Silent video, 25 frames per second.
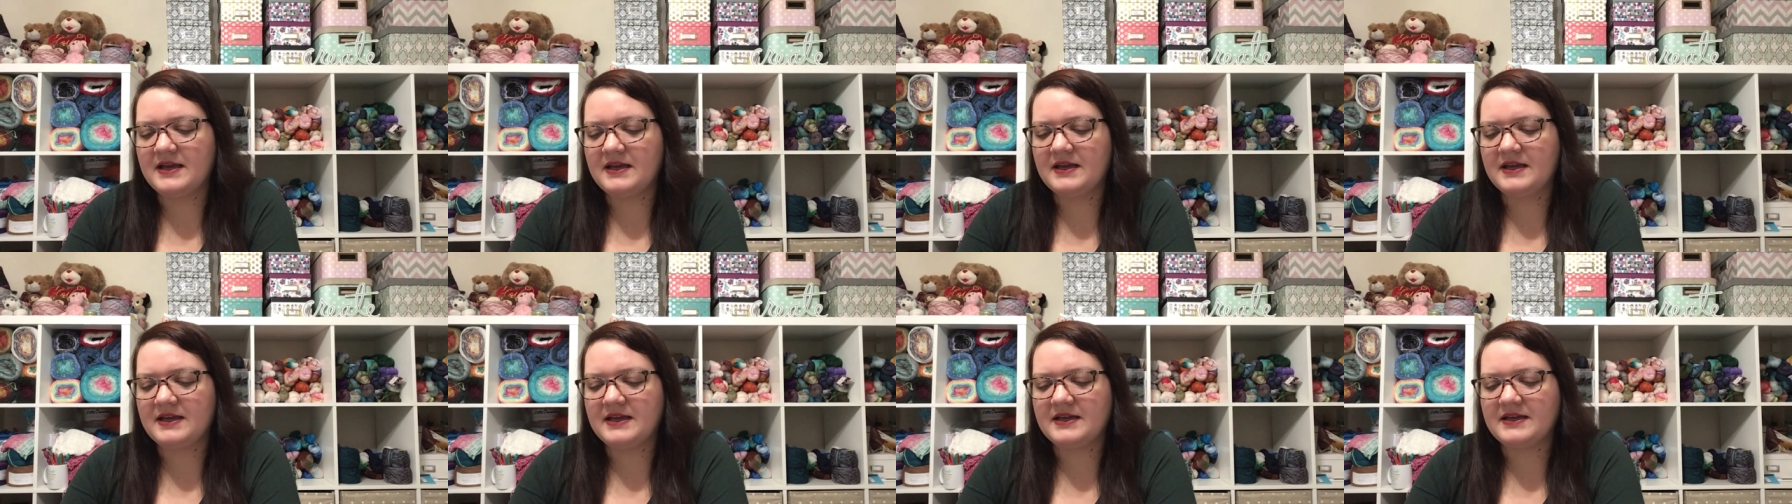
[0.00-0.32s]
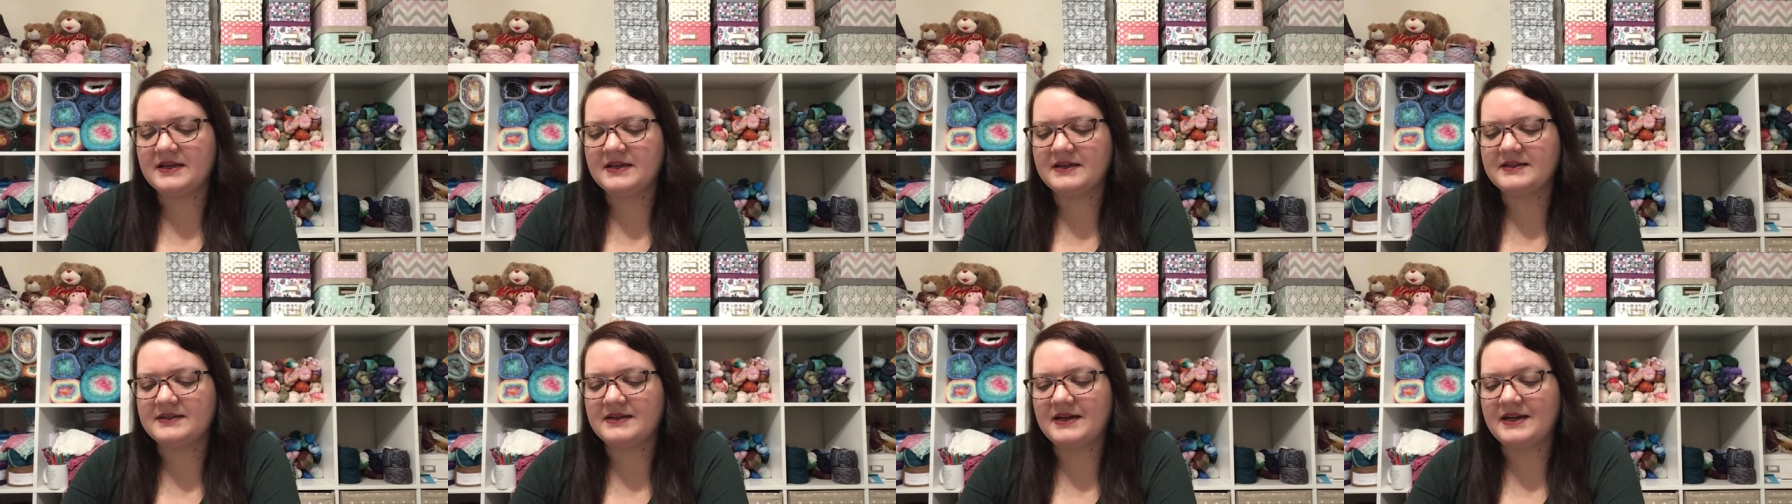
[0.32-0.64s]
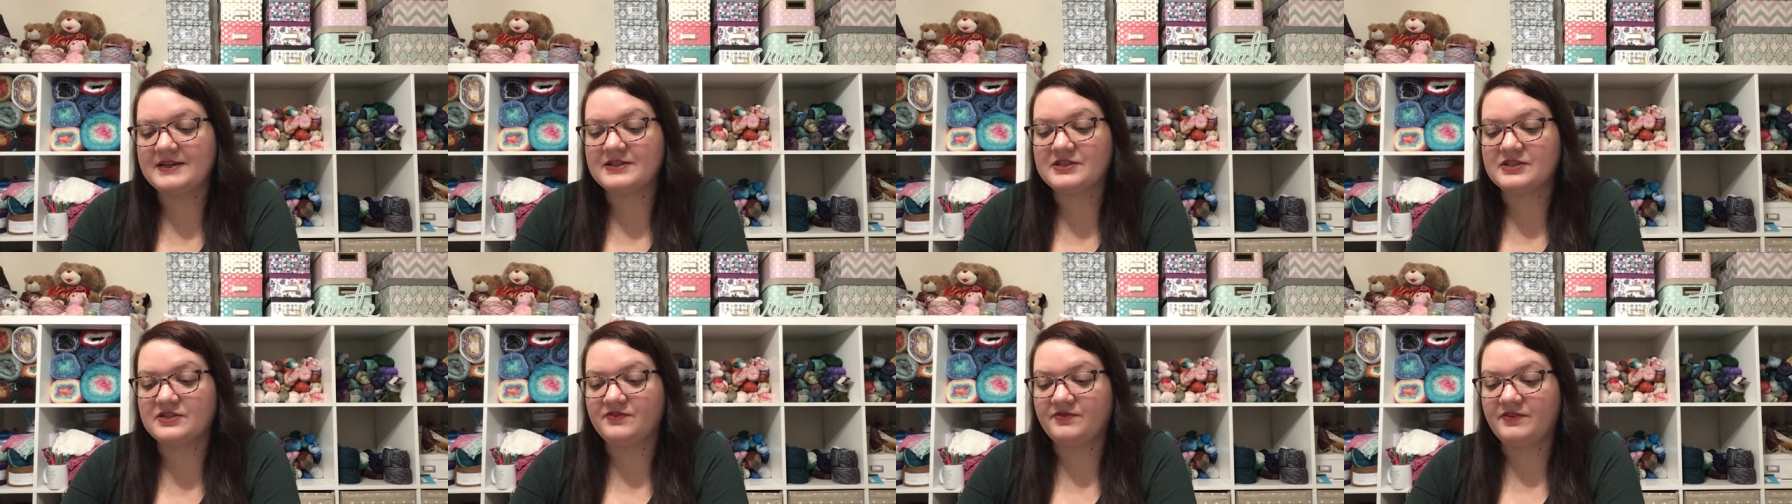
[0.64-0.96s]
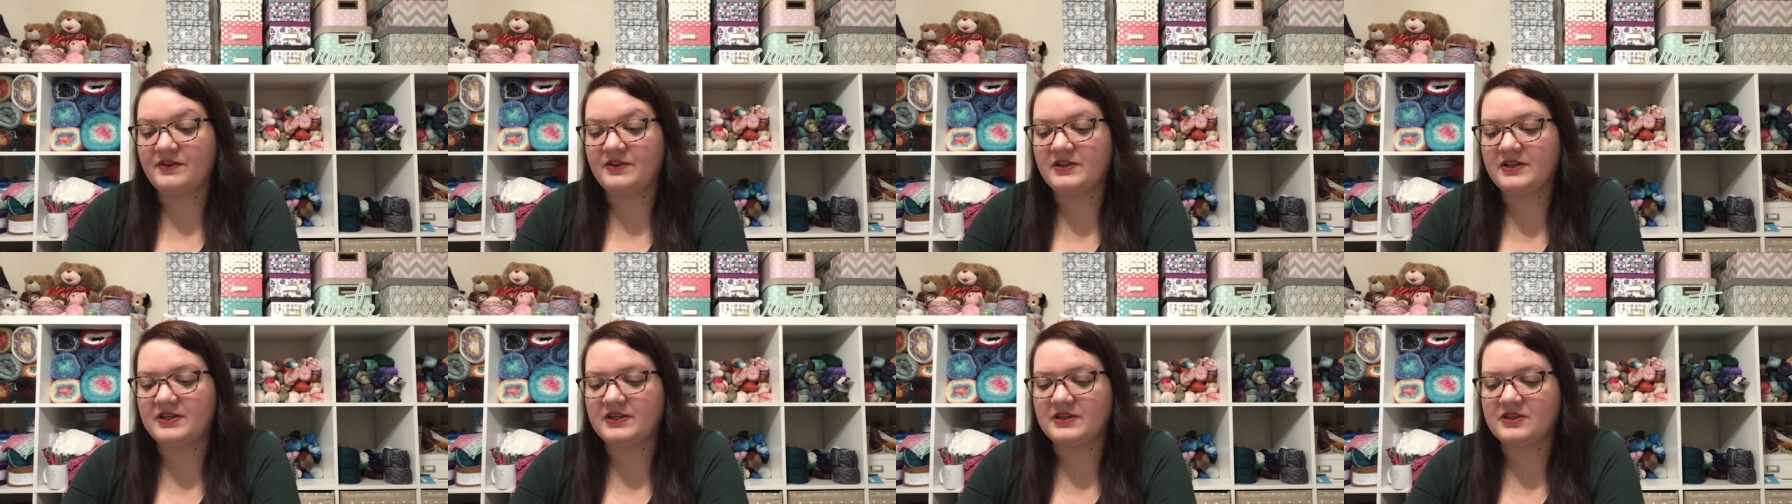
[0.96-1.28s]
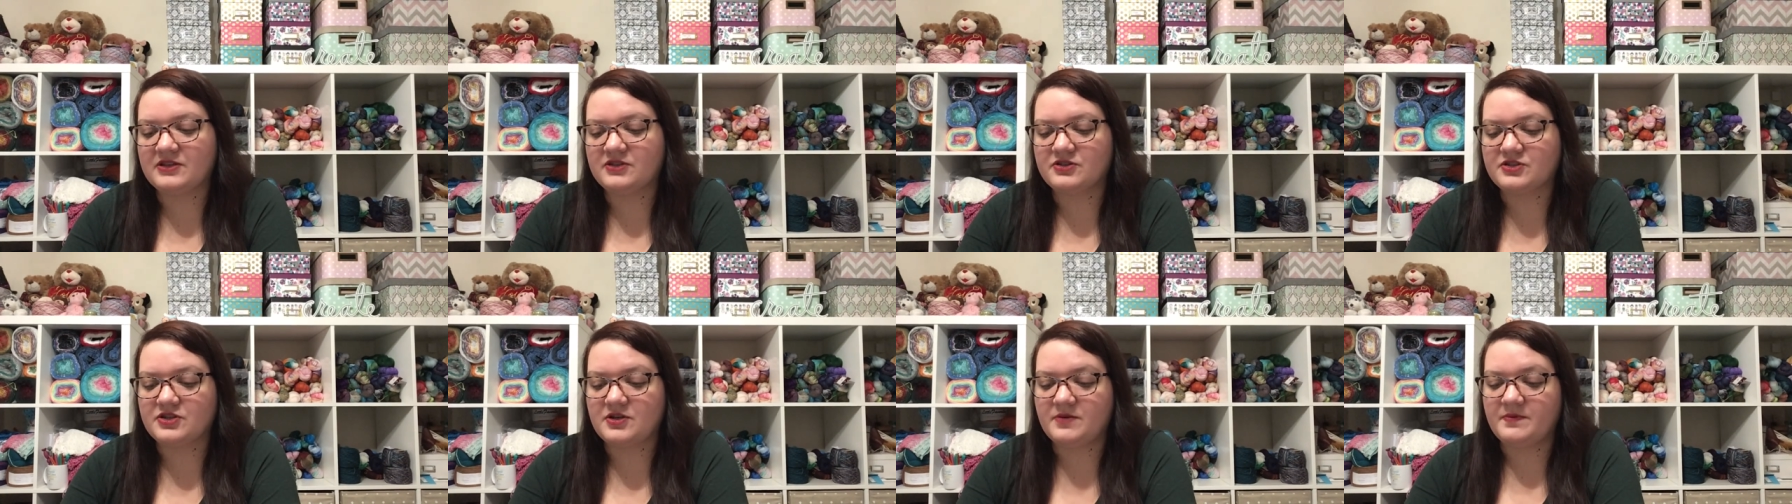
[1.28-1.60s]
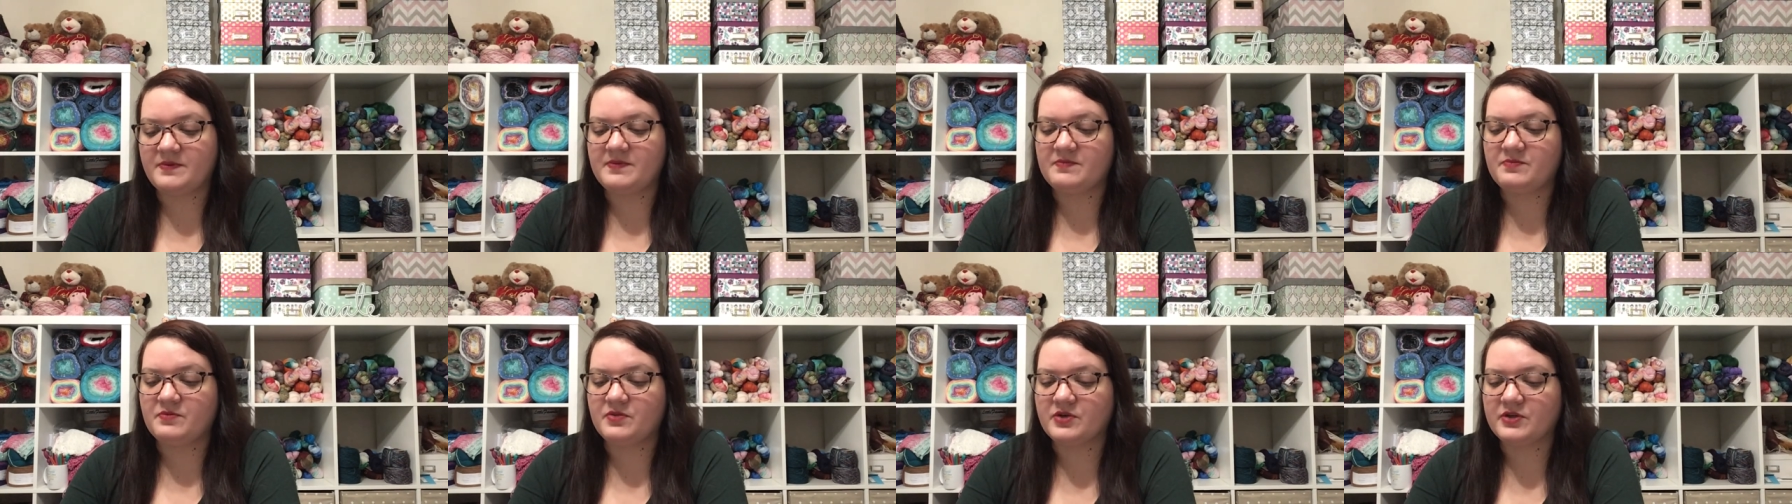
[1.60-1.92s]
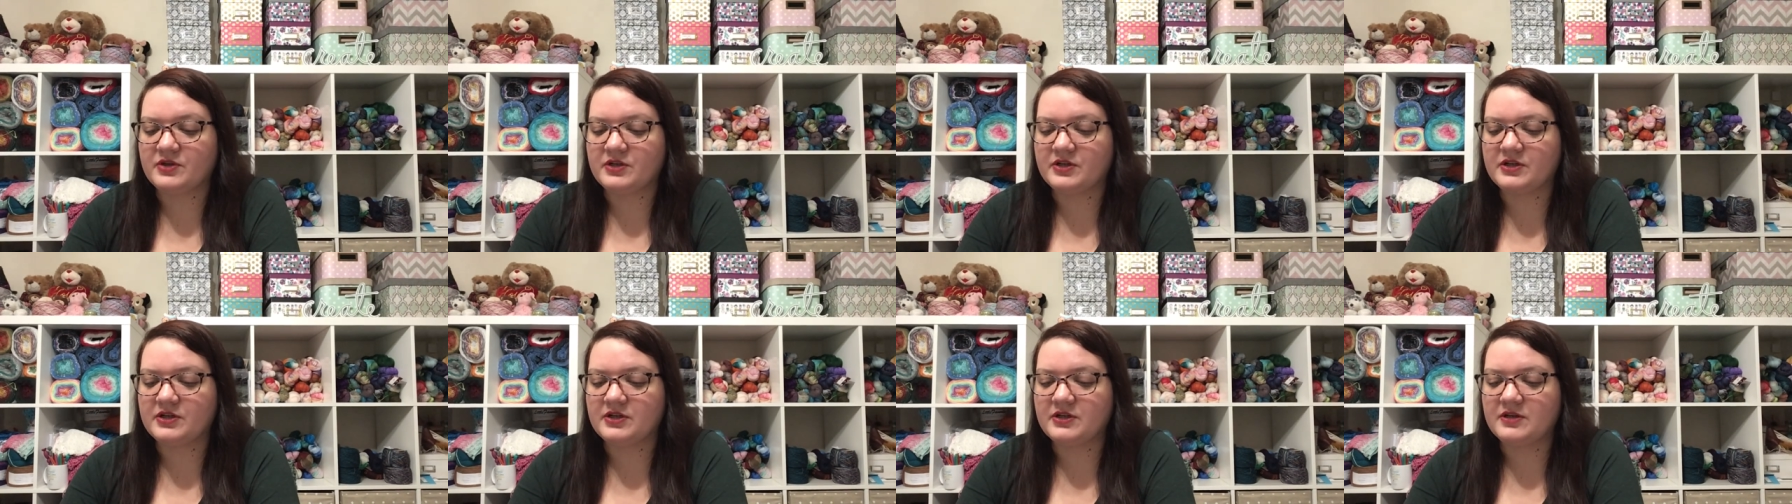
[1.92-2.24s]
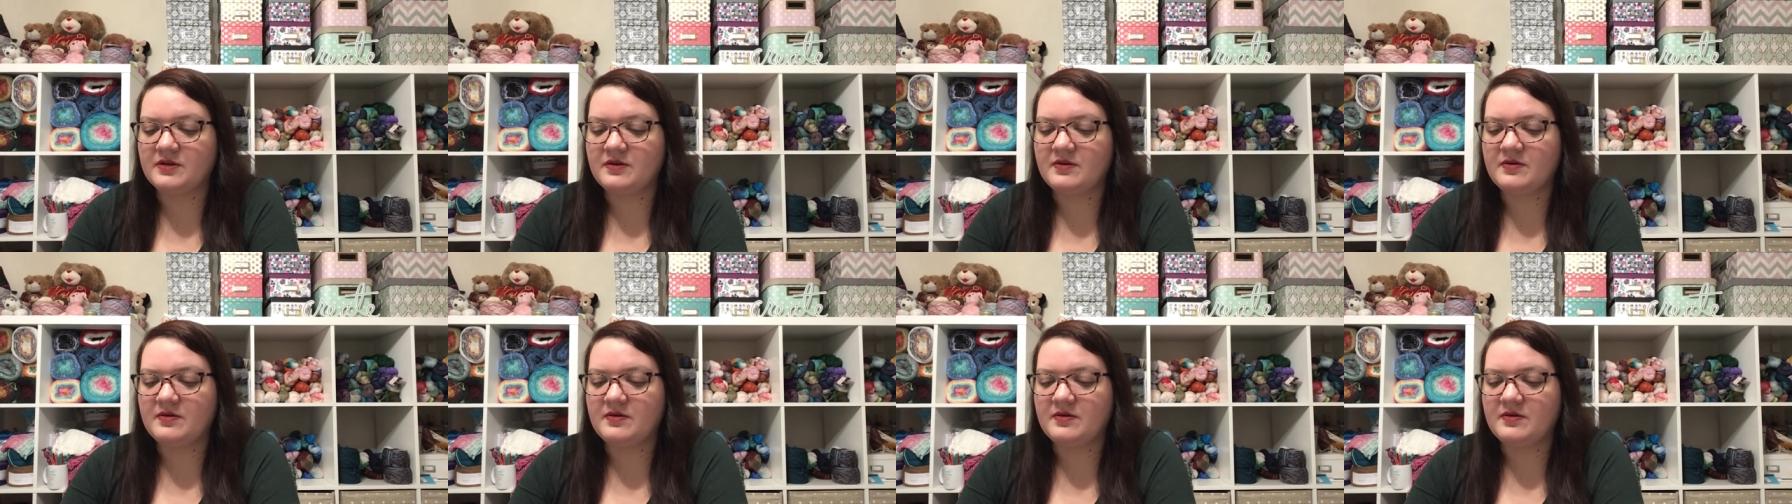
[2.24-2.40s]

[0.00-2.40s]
and I just felt like there should have been more